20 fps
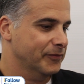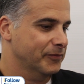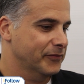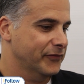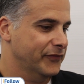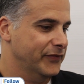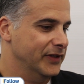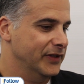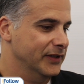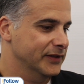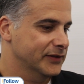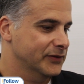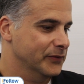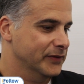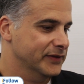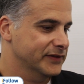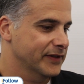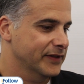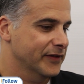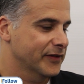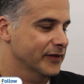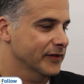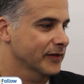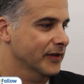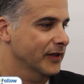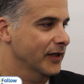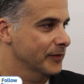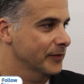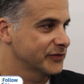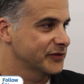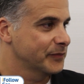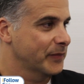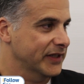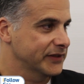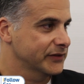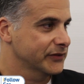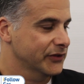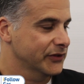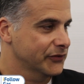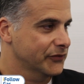feel it was in the club's
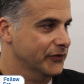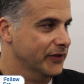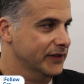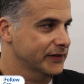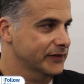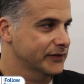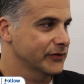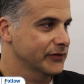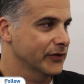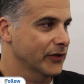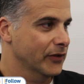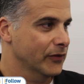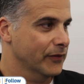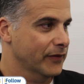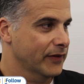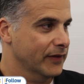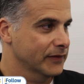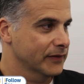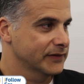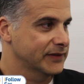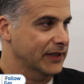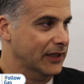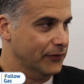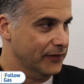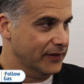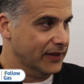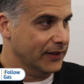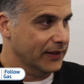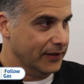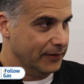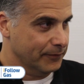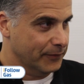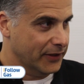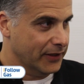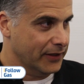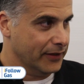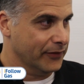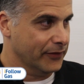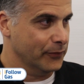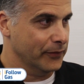best interest to go down that
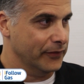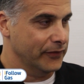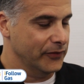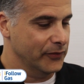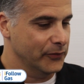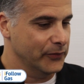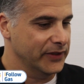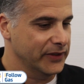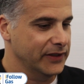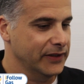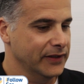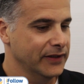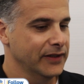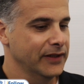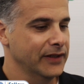path with Yui.